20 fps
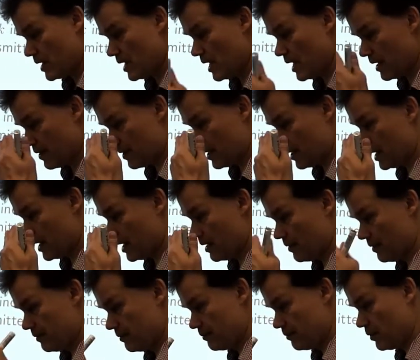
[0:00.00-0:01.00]
We have the
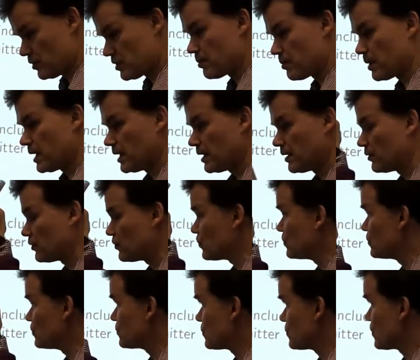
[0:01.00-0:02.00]
possibility
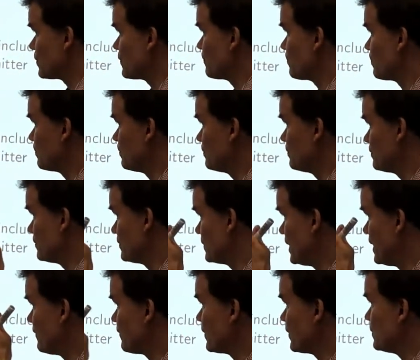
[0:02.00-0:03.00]
to serve
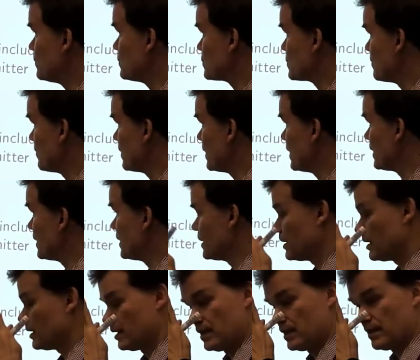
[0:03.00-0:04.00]
every user by
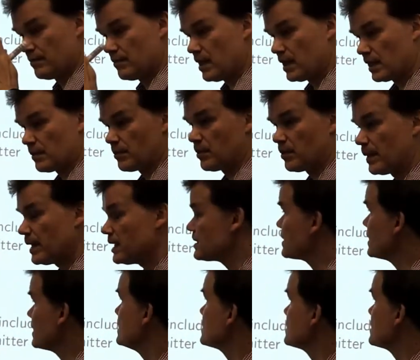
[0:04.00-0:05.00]
multiple
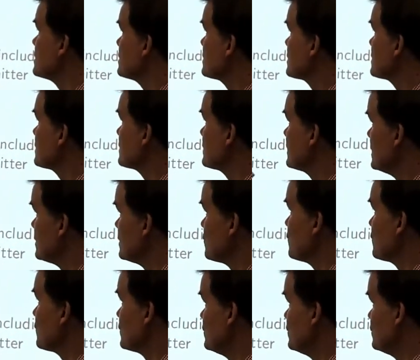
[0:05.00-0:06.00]
base stations, each
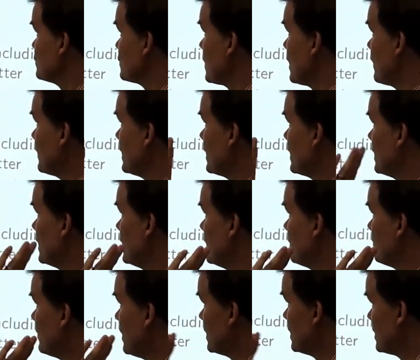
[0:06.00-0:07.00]
user having
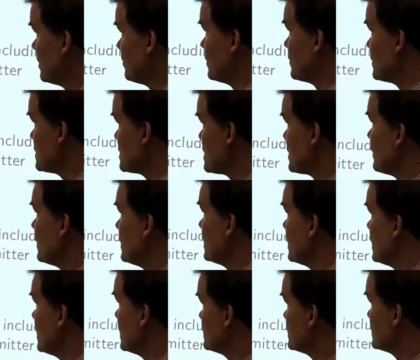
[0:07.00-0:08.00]
multiple receive
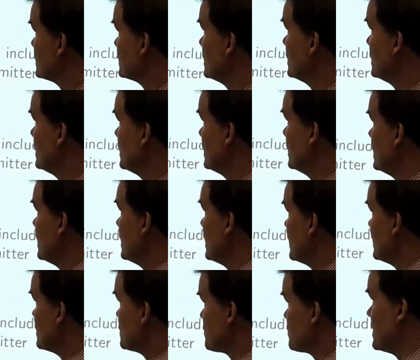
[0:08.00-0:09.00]
antennas,
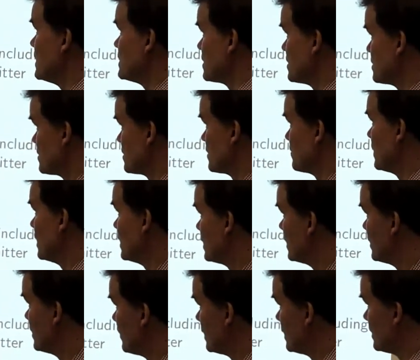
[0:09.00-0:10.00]
and each base station
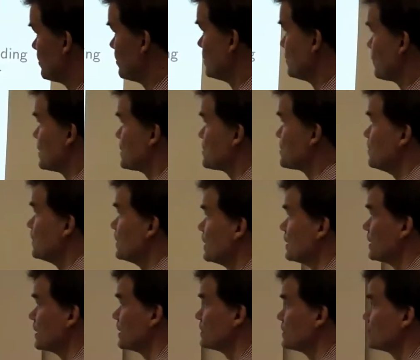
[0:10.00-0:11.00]
multiple transmit
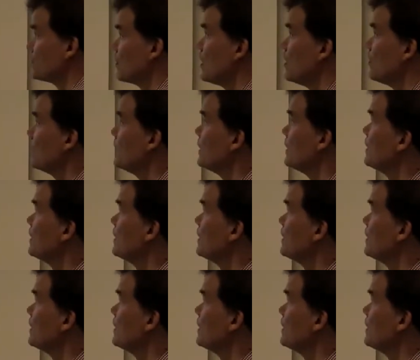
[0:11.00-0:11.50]
antennas. So now